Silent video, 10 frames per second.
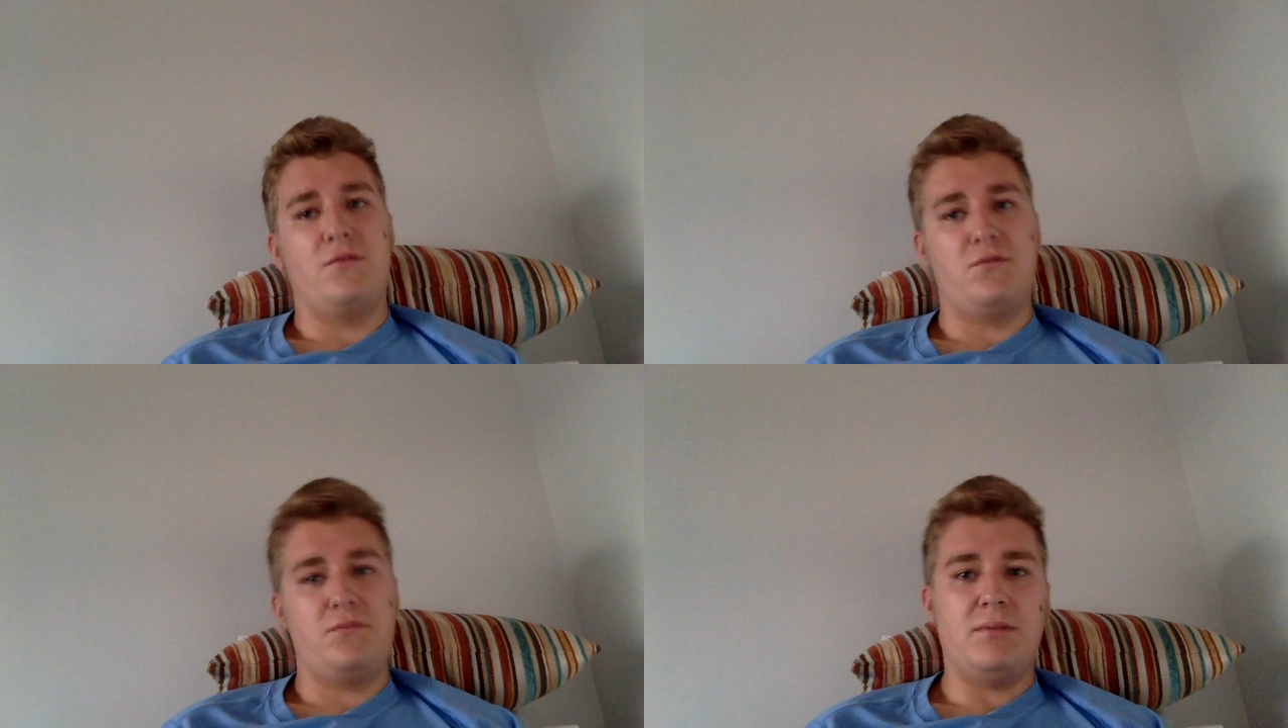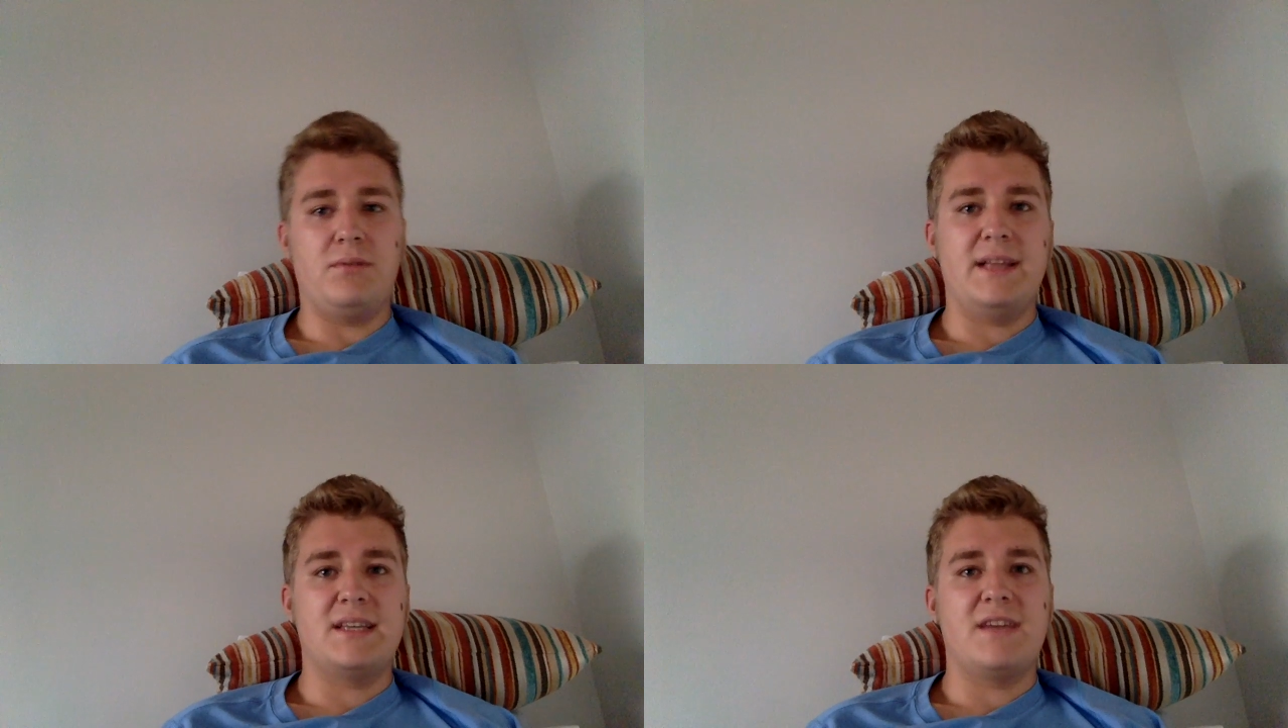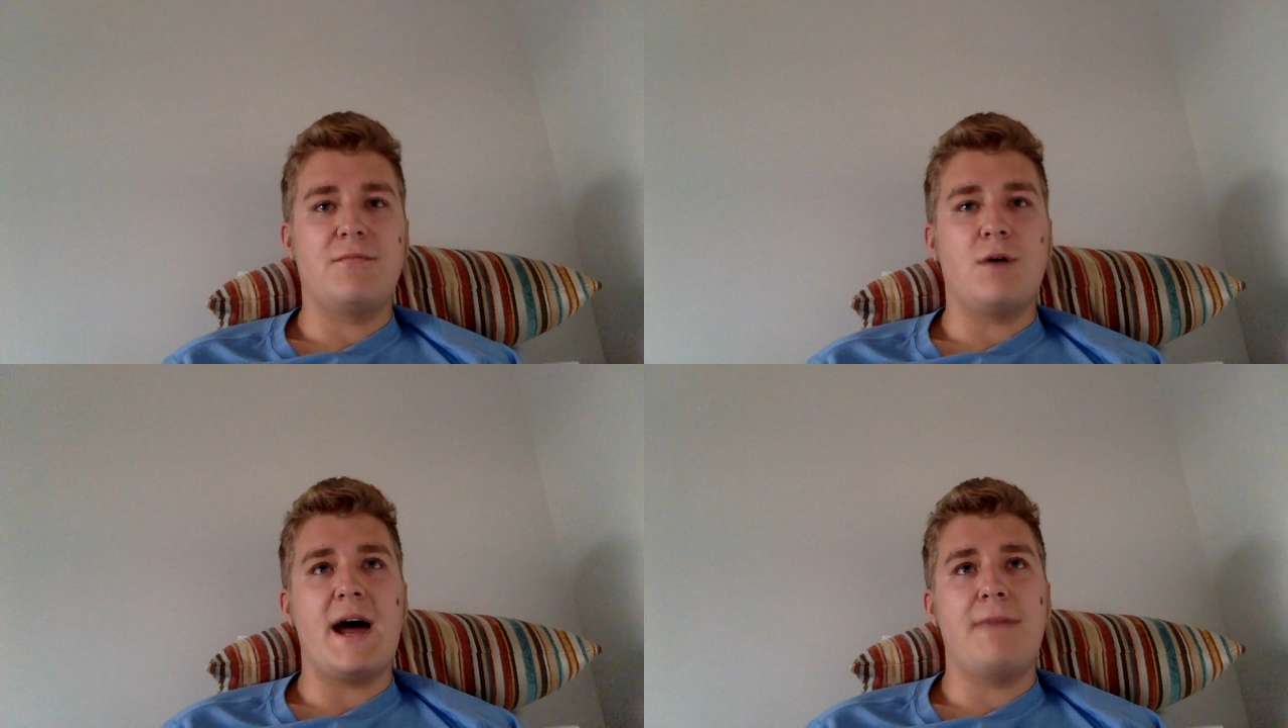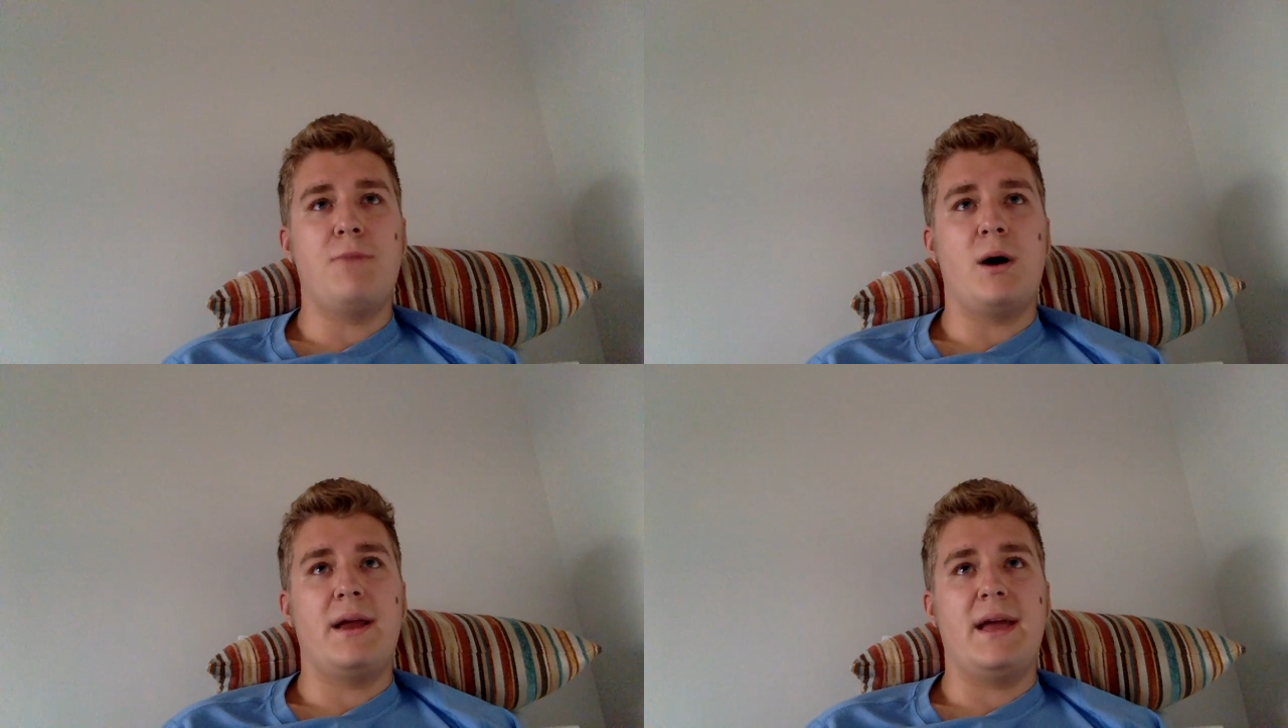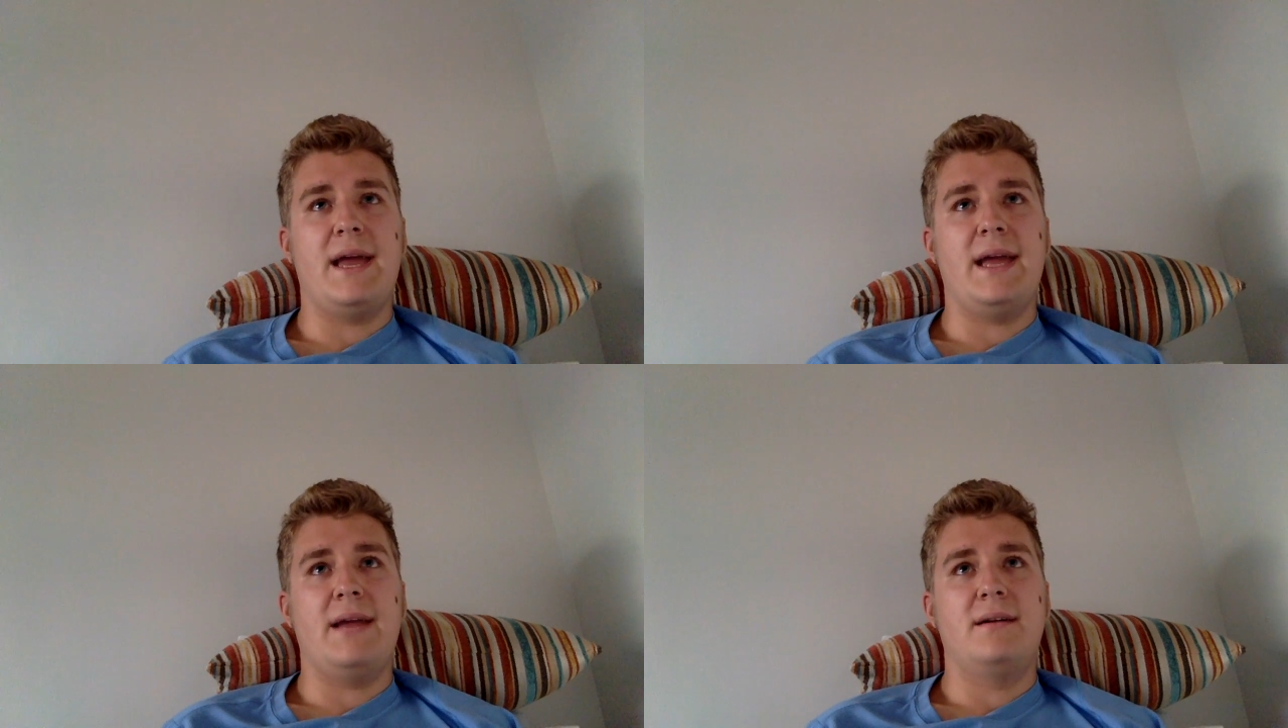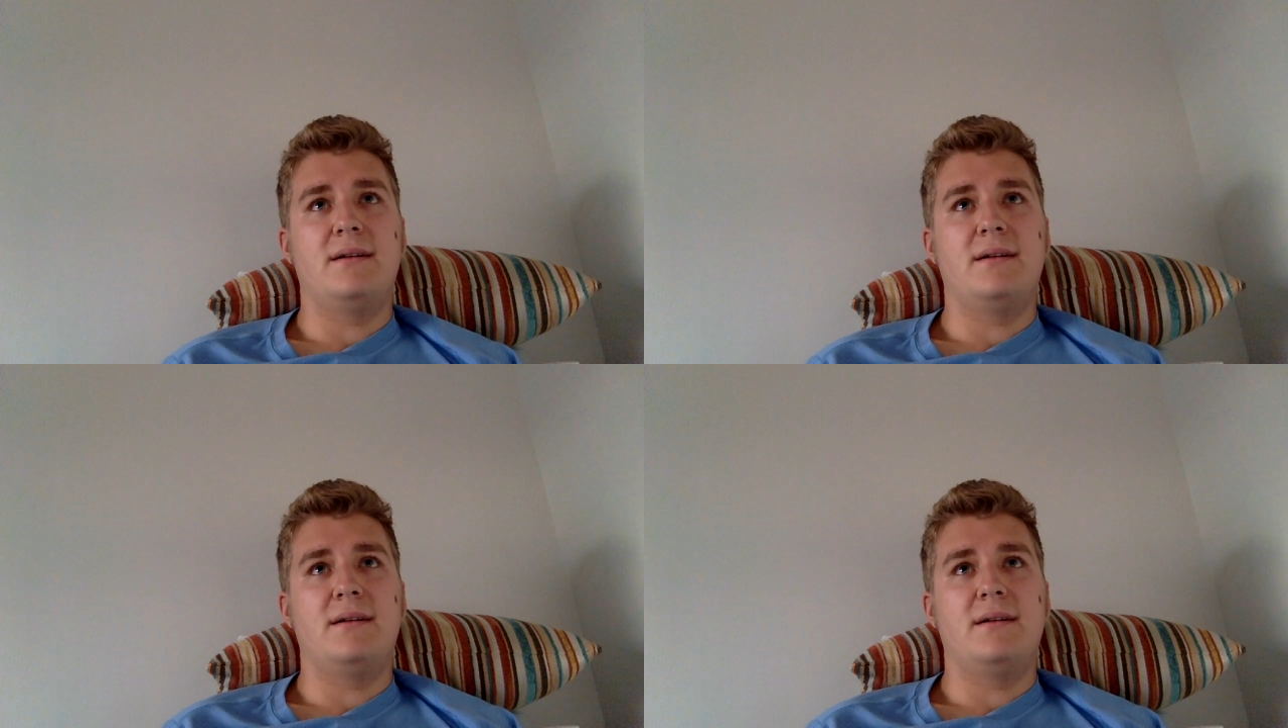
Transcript: of plates I bought. I bought a